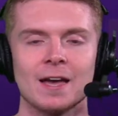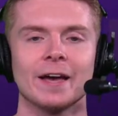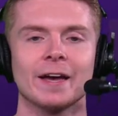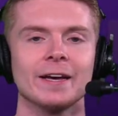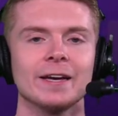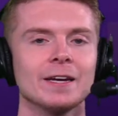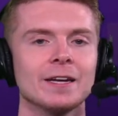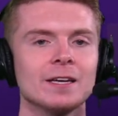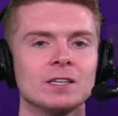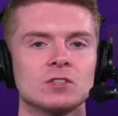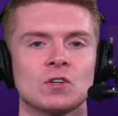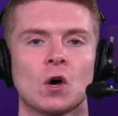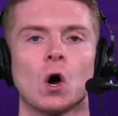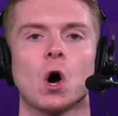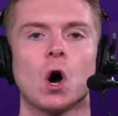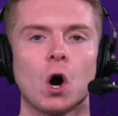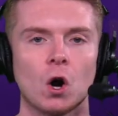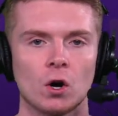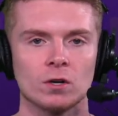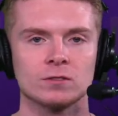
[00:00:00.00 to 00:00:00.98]
it is
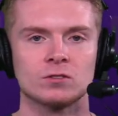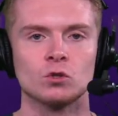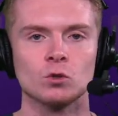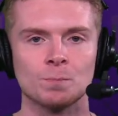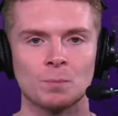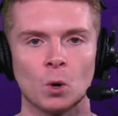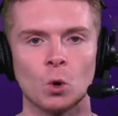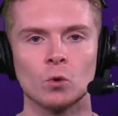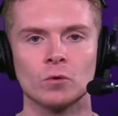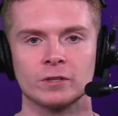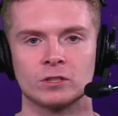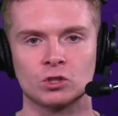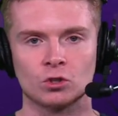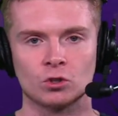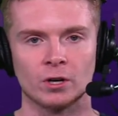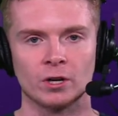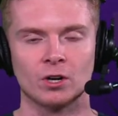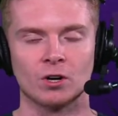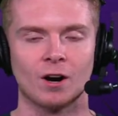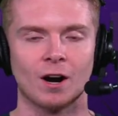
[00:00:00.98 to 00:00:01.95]
hard to pull the
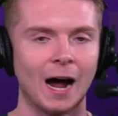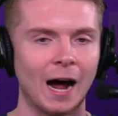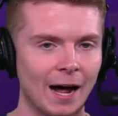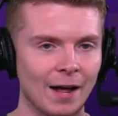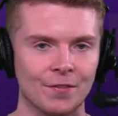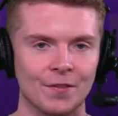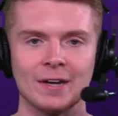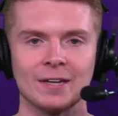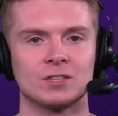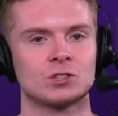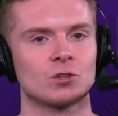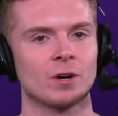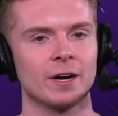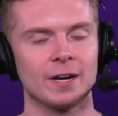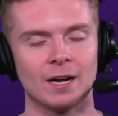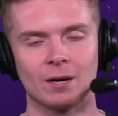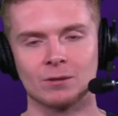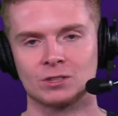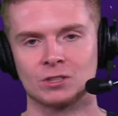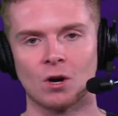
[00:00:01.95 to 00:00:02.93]
trigger on that
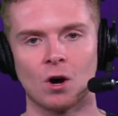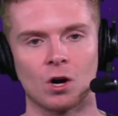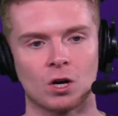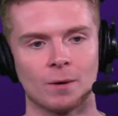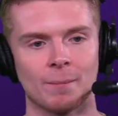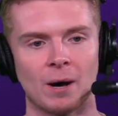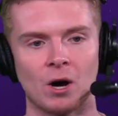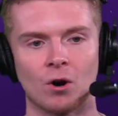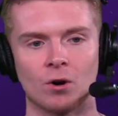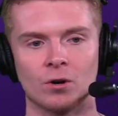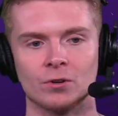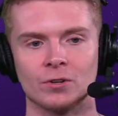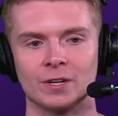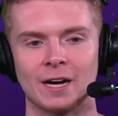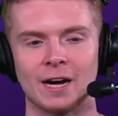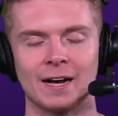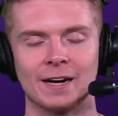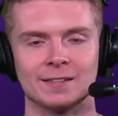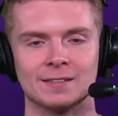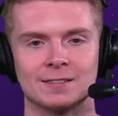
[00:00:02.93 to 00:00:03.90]
trade I was talking about early
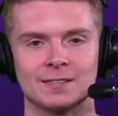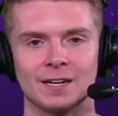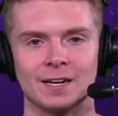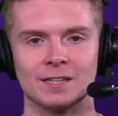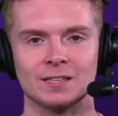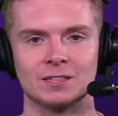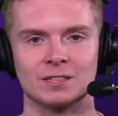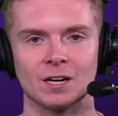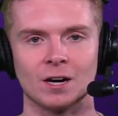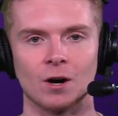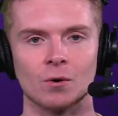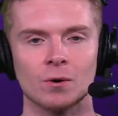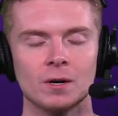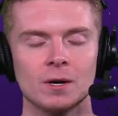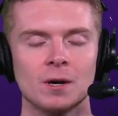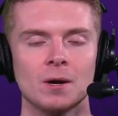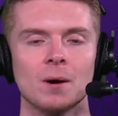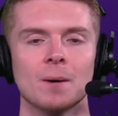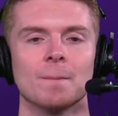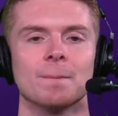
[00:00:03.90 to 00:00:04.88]
on in today's show,
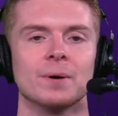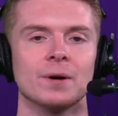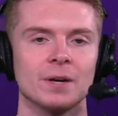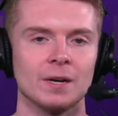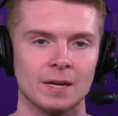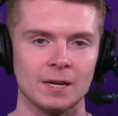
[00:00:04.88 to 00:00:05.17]
but